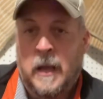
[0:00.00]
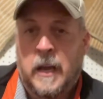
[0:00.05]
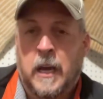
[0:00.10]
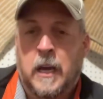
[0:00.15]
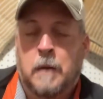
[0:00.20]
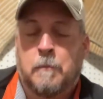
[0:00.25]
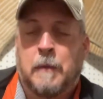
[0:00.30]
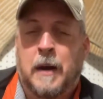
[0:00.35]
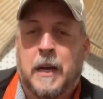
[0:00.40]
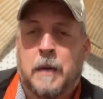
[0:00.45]

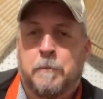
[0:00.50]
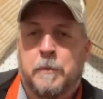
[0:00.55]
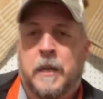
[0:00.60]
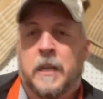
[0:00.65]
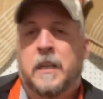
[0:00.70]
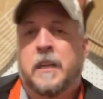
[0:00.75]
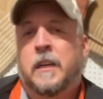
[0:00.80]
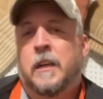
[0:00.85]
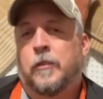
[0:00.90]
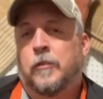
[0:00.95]
In my
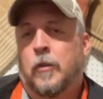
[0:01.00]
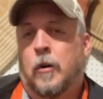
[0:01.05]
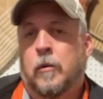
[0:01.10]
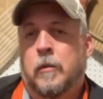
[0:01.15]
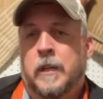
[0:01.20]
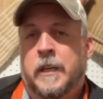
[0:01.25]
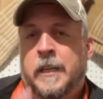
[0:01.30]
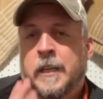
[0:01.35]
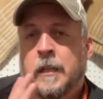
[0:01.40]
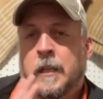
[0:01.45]
opinion, it's
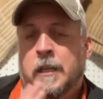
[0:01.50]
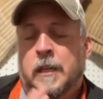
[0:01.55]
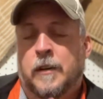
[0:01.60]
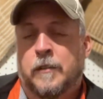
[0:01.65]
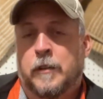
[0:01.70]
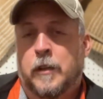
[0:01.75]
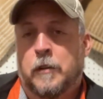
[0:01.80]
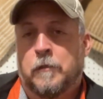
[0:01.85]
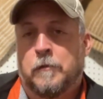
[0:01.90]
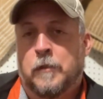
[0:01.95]
only
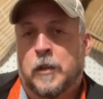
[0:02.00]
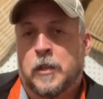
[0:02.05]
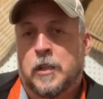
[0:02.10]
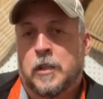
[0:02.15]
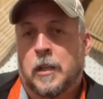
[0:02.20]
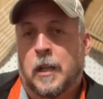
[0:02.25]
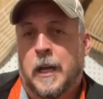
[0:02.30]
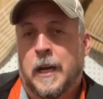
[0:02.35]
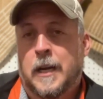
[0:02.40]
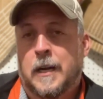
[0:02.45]
killing the first
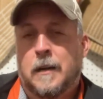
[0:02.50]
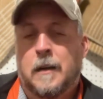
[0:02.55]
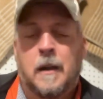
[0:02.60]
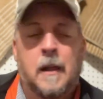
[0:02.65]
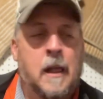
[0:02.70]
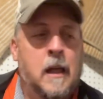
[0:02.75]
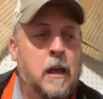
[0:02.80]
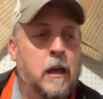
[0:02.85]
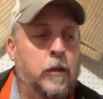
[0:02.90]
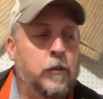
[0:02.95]
layer.
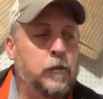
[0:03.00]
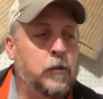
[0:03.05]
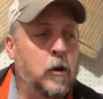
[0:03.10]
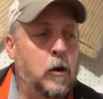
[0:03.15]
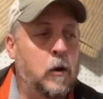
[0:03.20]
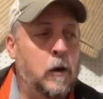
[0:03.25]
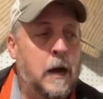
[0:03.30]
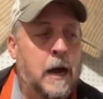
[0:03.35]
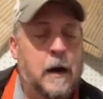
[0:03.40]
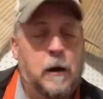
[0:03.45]

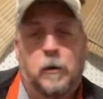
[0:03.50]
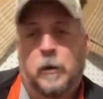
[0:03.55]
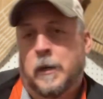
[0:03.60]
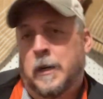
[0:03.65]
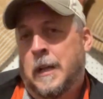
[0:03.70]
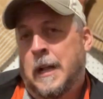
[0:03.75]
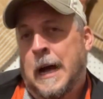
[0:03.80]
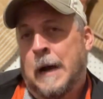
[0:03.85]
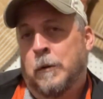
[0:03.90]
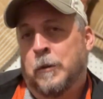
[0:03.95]
So
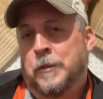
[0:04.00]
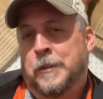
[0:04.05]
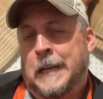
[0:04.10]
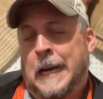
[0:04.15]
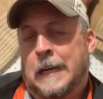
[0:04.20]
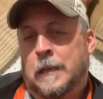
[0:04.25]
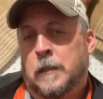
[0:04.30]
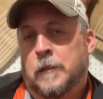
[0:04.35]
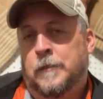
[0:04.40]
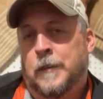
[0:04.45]
I will
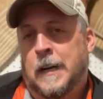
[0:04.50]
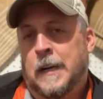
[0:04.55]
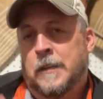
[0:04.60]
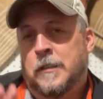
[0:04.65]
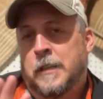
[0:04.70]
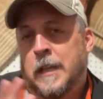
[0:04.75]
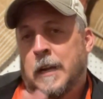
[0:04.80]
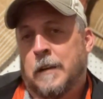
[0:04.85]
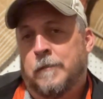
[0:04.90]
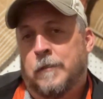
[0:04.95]
sacrifice
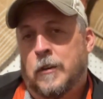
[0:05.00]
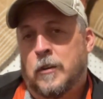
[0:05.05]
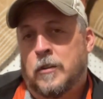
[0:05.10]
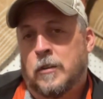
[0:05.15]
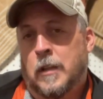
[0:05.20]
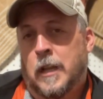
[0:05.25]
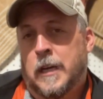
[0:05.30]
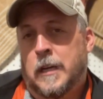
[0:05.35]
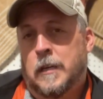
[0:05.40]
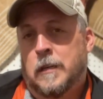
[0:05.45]
that first
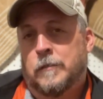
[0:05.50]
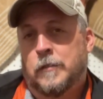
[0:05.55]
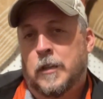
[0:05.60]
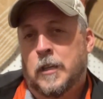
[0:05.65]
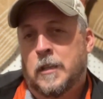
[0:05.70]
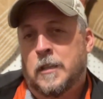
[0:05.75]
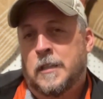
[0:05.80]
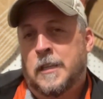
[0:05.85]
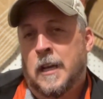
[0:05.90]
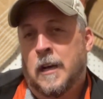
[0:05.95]
layer of
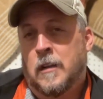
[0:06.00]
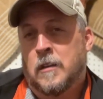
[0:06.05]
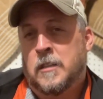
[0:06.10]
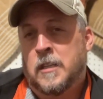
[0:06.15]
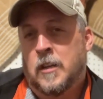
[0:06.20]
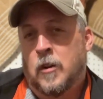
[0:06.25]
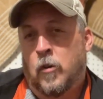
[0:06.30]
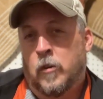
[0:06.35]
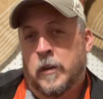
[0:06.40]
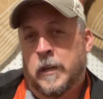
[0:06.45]
good cells
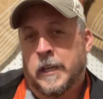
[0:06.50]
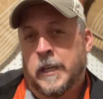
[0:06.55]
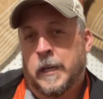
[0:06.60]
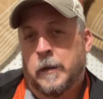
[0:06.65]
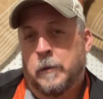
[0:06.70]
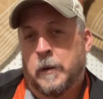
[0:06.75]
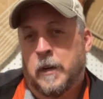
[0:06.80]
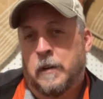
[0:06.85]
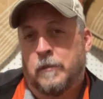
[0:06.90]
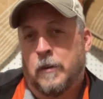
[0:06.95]
in order to get
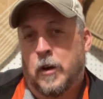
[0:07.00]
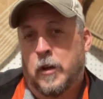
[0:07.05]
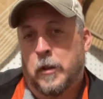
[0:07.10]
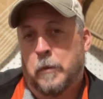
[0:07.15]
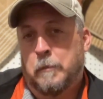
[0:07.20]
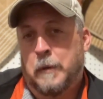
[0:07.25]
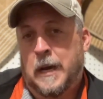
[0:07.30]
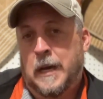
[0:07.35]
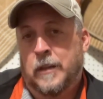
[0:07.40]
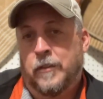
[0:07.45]
rid of all the
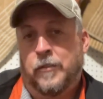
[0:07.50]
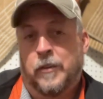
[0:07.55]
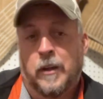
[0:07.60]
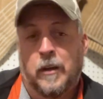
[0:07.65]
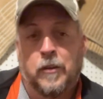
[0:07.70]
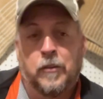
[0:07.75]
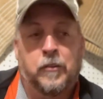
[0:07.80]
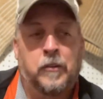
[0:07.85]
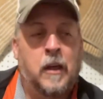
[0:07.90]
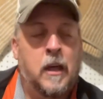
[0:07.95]
bad
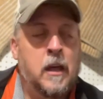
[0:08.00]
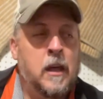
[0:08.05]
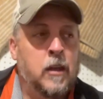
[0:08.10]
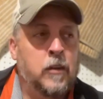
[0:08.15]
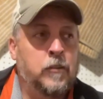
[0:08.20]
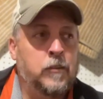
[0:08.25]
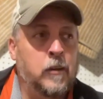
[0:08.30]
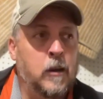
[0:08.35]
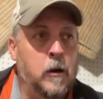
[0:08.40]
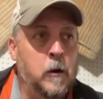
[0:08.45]
cells.
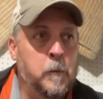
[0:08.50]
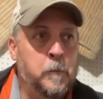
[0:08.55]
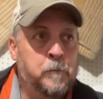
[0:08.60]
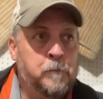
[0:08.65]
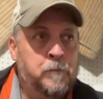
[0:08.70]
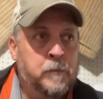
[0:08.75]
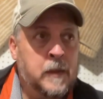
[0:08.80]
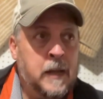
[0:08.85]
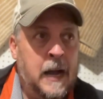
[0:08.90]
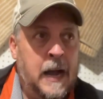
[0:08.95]
So
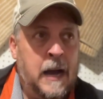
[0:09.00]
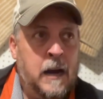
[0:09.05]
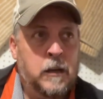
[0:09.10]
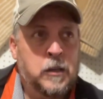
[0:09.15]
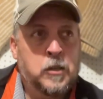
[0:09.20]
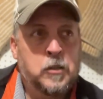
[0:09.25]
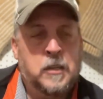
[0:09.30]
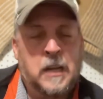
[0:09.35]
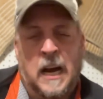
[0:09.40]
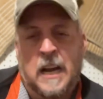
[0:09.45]
I'll
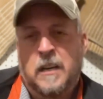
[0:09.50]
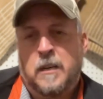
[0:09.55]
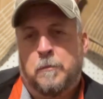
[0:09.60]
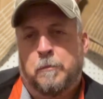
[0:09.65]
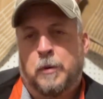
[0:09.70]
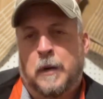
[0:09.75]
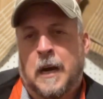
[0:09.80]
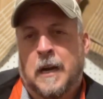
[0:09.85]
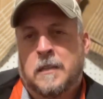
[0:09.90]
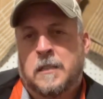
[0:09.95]
use hydrogen
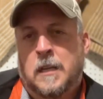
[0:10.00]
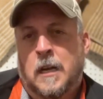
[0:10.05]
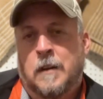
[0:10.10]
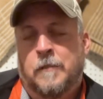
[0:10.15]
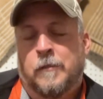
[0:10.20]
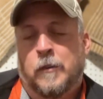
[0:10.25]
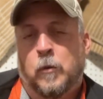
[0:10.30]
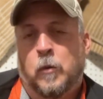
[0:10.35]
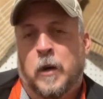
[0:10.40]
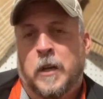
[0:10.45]
peroxide
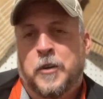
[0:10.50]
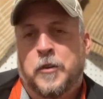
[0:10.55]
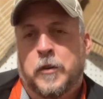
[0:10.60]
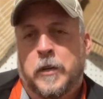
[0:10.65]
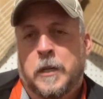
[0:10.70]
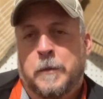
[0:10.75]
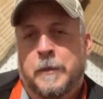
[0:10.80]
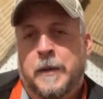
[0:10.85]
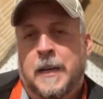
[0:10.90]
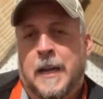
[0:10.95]
for one
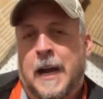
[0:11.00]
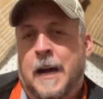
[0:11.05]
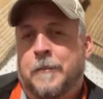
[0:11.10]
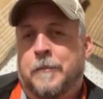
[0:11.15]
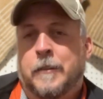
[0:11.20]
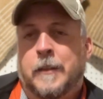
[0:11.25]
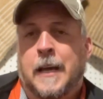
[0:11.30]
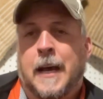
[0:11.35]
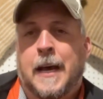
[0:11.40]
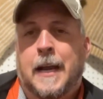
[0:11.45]
treatment.
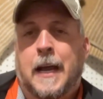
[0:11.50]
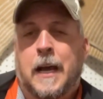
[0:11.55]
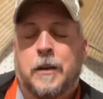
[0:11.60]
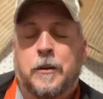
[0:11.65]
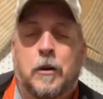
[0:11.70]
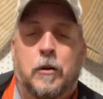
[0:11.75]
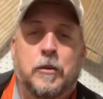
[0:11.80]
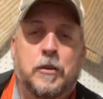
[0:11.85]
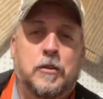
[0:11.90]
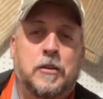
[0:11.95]
After that, I
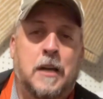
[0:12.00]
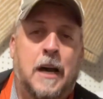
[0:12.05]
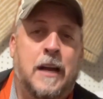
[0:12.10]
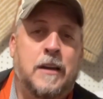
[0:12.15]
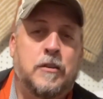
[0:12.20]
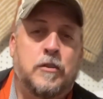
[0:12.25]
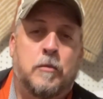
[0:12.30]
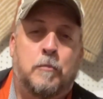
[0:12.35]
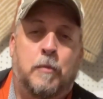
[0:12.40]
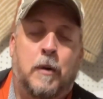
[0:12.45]
don't use
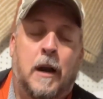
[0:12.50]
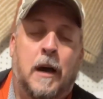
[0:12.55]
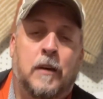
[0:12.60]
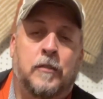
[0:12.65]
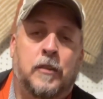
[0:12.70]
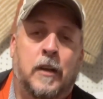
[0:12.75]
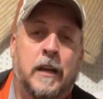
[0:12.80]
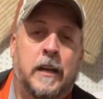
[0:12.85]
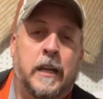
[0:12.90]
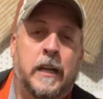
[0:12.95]
hydrogen
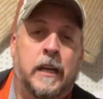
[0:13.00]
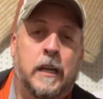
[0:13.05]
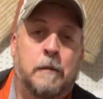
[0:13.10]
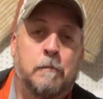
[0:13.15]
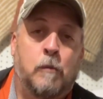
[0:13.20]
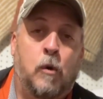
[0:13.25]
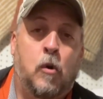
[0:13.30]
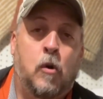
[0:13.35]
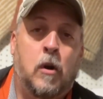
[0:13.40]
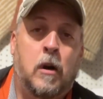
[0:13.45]
peroxide
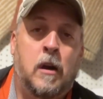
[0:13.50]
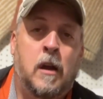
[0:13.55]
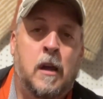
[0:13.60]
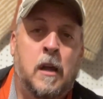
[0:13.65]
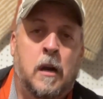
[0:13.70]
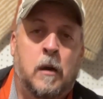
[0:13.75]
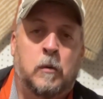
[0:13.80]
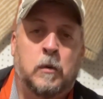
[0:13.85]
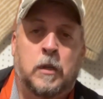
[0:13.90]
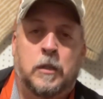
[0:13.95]
anymore.
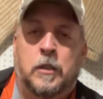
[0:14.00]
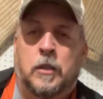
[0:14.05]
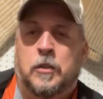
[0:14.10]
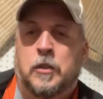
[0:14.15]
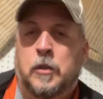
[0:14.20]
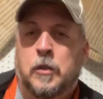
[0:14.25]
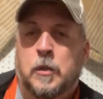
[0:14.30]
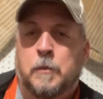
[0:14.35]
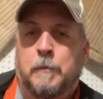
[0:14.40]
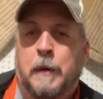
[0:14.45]
We'll just
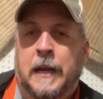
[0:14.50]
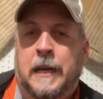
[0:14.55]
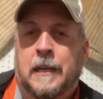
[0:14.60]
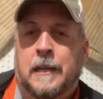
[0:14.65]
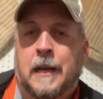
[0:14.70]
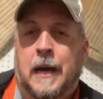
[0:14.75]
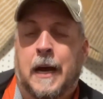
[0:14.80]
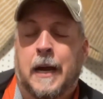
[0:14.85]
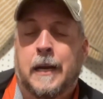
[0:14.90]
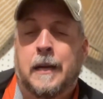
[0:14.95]
use
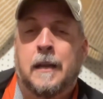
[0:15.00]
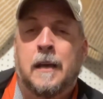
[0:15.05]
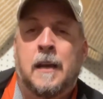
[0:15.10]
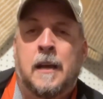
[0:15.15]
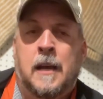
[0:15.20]
betadine.